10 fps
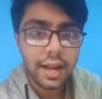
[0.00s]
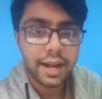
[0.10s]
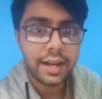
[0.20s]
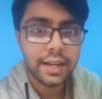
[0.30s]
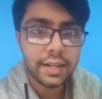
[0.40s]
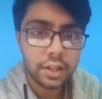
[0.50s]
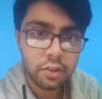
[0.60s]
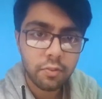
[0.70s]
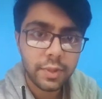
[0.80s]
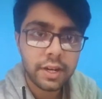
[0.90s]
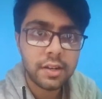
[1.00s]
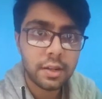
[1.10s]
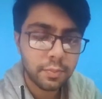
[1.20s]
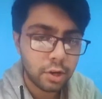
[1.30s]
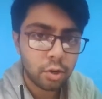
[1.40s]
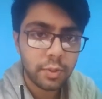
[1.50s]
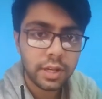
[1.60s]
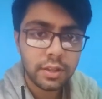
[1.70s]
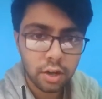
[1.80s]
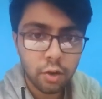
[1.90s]
And in case of a metastatic melanoma,
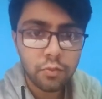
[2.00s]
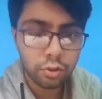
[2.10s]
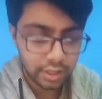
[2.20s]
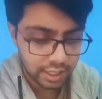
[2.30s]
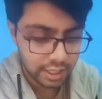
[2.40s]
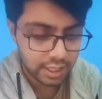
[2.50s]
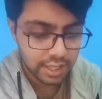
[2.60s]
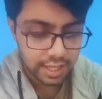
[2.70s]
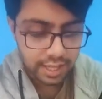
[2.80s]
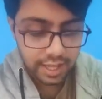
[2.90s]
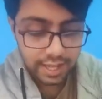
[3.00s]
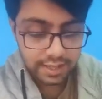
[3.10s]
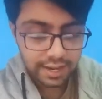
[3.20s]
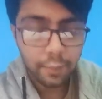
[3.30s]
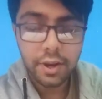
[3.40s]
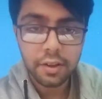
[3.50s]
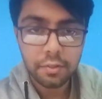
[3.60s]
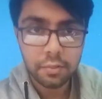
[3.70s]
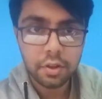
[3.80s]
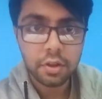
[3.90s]
the drug of choice is
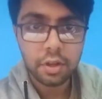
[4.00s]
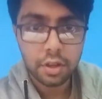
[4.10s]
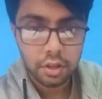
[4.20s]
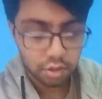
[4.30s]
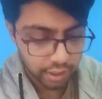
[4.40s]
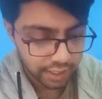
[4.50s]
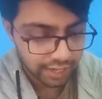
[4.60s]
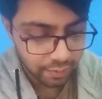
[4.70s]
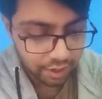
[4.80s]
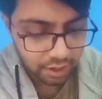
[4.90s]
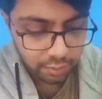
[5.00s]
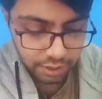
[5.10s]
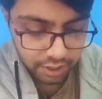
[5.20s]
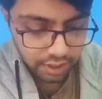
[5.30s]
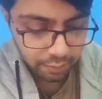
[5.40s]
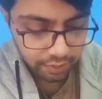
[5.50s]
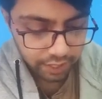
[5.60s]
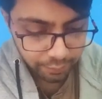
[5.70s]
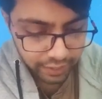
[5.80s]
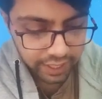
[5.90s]
tarametinib. So yeah, tarametinib is a
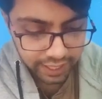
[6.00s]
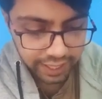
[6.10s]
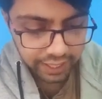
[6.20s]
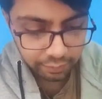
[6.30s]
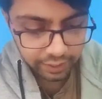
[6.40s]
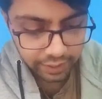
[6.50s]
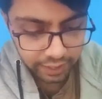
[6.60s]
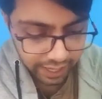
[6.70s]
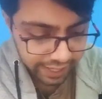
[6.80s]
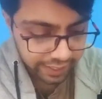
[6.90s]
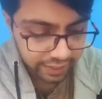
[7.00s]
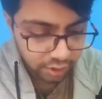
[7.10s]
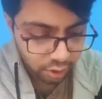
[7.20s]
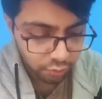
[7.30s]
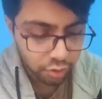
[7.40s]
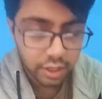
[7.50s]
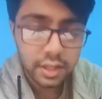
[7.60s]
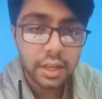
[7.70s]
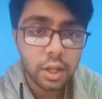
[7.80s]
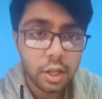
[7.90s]
MEK inhibitor and it is a drug of
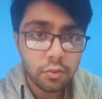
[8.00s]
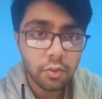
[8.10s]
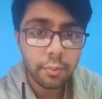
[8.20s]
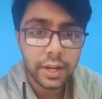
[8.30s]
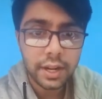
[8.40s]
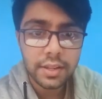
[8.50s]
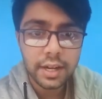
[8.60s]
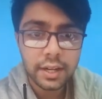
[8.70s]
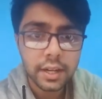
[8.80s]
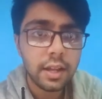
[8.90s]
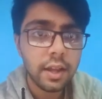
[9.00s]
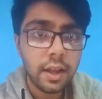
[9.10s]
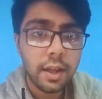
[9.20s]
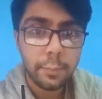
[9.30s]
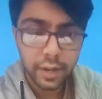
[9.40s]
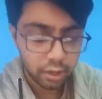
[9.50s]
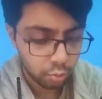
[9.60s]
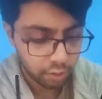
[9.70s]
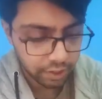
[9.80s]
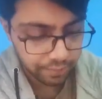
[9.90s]
choice in case of a metastatic
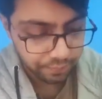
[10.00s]
melanoma.